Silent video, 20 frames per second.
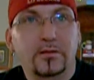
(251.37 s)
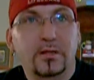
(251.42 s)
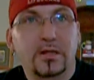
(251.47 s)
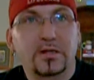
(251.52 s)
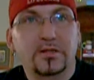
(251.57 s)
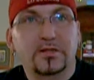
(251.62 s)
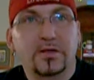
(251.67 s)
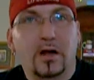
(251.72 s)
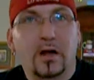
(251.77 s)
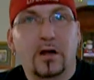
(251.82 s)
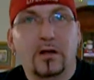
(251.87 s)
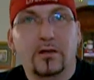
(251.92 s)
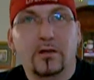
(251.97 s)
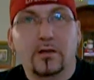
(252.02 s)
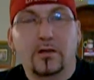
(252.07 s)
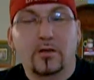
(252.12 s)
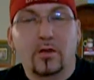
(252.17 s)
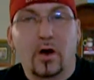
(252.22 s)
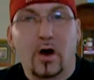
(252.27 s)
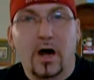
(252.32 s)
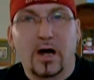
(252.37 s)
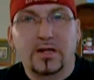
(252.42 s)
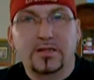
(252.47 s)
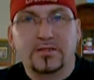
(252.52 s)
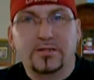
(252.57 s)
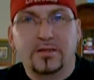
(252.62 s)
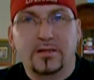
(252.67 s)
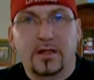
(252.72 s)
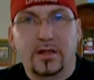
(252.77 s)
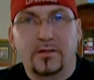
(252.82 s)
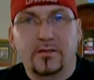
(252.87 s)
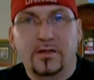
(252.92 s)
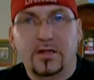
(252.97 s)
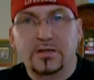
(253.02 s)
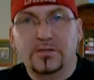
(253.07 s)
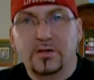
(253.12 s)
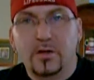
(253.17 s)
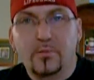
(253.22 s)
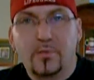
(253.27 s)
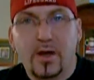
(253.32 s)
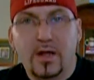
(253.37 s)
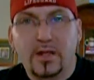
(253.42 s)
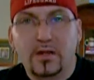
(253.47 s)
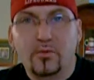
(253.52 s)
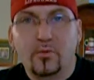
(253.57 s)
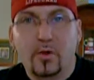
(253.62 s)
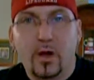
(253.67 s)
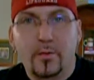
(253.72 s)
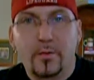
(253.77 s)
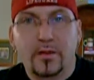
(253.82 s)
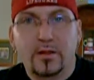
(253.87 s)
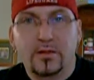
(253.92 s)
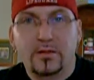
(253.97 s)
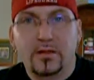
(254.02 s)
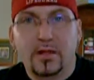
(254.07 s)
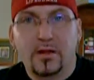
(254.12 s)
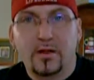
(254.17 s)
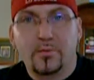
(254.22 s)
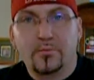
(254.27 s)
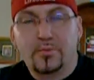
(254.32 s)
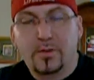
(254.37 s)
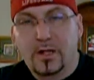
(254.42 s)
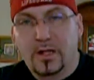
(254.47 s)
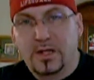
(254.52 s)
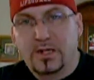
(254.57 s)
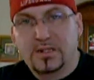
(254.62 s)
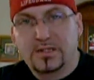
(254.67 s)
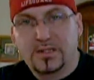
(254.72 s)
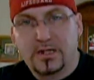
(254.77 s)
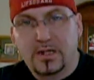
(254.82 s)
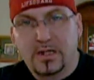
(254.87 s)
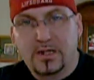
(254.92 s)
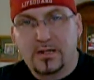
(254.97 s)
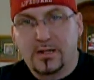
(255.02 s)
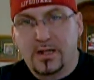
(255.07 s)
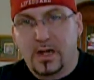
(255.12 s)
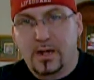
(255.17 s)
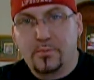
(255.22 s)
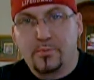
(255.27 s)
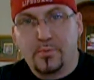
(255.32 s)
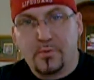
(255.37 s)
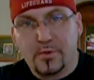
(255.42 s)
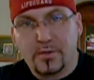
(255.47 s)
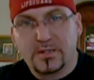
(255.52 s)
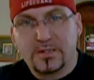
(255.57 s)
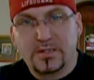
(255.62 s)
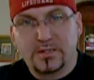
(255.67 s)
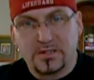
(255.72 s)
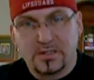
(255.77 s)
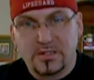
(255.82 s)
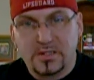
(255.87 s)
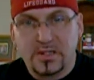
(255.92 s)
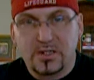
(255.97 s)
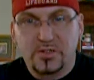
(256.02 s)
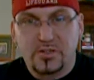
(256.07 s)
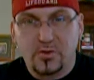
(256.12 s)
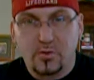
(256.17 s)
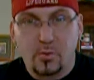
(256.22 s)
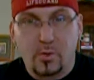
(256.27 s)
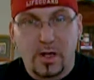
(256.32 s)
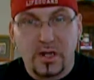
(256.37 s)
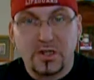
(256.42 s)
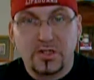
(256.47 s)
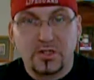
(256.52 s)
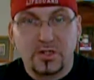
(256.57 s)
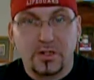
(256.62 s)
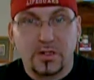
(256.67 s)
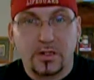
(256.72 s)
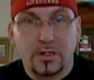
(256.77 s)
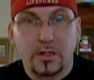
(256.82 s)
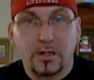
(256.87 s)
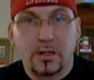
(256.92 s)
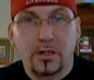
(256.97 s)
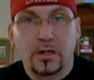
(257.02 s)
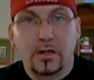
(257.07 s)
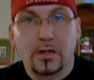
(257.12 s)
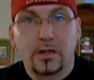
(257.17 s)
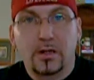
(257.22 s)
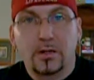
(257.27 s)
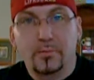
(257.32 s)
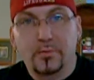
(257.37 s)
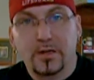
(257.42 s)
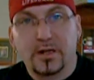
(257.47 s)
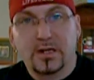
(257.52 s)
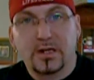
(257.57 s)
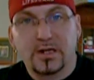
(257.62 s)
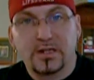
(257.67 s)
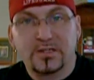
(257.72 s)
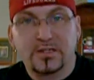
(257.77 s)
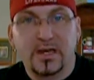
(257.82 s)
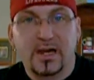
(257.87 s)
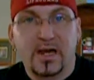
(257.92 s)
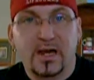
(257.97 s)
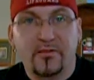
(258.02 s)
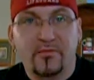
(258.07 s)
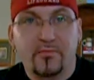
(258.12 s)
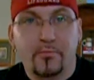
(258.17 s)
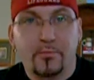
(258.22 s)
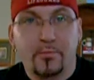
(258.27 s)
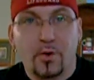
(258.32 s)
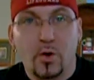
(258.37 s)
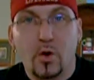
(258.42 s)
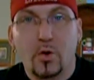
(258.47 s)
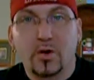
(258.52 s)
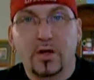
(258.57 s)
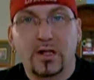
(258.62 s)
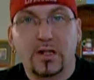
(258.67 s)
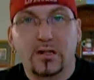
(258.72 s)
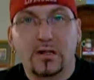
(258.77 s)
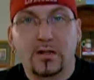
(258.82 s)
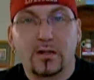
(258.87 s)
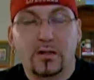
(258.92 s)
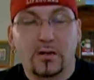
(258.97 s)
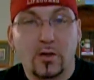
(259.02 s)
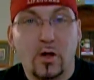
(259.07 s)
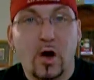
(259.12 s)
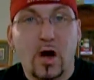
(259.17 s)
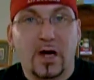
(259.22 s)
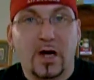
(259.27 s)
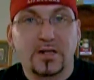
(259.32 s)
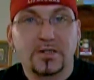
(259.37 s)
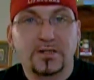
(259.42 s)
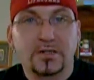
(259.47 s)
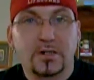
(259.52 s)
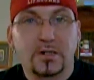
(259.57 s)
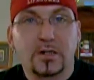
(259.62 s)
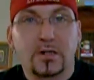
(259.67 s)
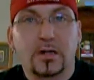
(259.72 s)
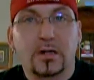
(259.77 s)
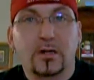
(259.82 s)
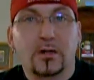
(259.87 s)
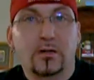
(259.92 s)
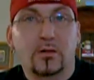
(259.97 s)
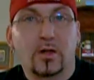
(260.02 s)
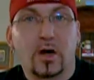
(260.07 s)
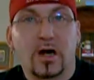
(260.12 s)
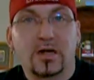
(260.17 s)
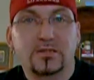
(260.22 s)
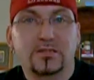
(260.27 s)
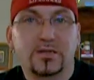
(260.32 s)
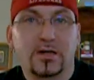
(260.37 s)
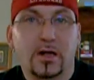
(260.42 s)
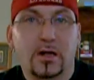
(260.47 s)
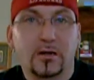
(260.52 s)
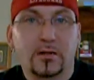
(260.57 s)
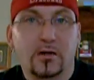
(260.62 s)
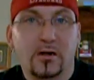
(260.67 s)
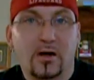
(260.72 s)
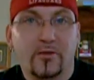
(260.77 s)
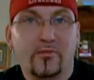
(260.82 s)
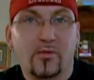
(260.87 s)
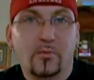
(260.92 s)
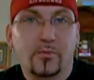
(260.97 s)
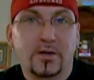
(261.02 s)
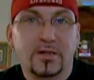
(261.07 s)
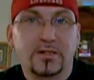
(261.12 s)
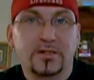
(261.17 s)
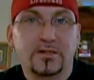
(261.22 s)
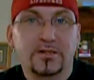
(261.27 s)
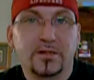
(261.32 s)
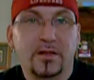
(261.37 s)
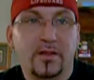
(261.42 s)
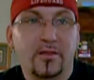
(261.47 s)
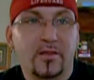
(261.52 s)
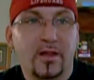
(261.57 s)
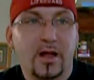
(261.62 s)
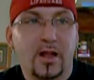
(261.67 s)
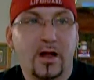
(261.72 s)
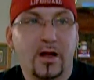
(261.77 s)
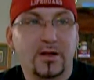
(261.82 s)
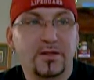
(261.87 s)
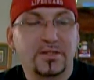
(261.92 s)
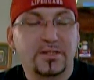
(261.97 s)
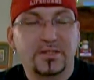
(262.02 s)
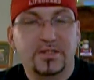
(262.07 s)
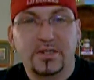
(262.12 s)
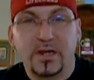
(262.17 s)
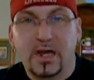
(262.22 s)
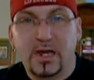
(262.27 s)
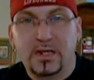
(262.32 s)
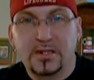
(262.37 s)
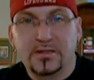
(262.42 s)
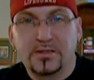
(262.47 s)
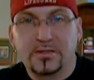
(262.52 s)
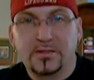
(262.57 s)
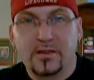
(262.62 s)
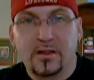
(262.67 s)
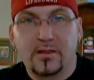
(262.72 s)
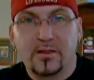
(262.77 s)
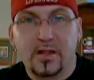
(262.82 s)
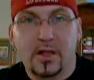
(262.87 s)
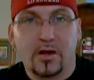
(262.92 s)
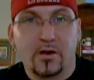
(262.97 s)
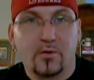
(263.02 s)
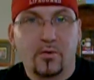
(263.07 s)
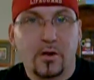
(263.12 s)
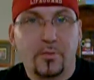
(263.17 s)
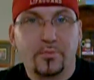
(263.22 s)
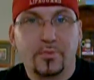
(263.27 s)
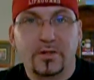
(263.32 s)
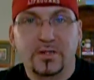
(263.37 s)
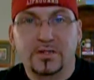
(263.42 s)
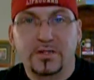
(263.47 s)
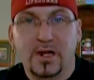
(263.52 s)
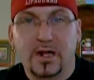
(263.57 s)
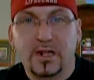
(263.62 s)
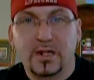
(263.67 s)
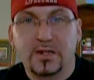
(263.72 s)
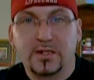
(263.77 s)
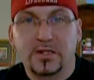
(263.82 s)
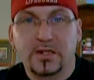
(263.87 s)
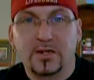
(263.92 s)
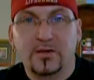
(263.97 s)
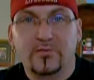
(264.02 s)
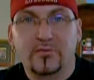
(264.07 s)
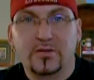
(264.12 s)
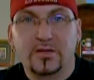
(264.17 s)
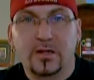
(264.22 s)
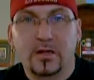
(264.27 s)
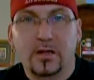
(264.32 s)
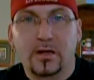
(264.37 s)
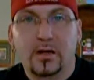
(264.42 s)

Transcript: These are laws these are men and women that are placed in a prison situation because they have broken laws that are governments, that are states, that are representatives,